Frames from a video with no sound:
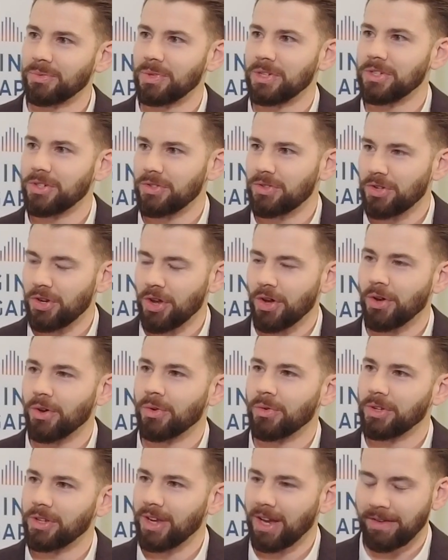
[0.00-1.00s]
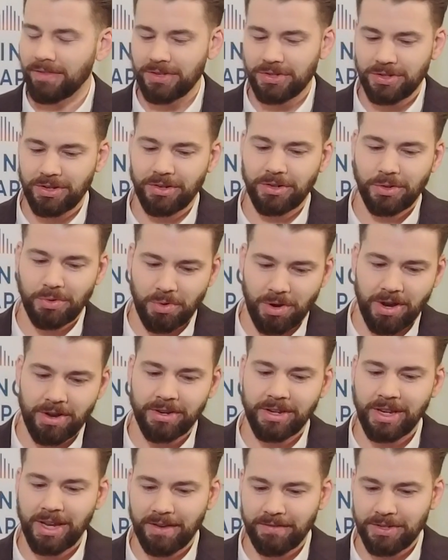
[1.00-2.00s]
when you have a certain
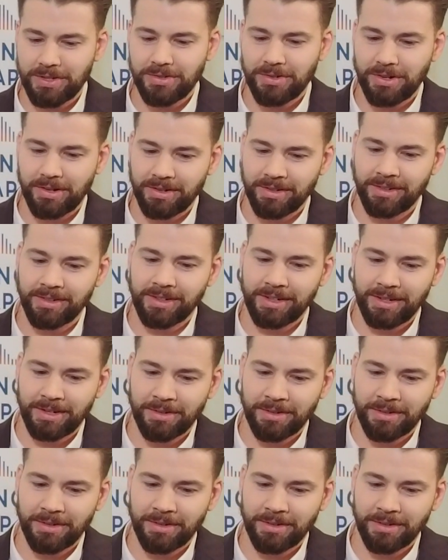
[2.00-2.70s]
quality, you have a certain,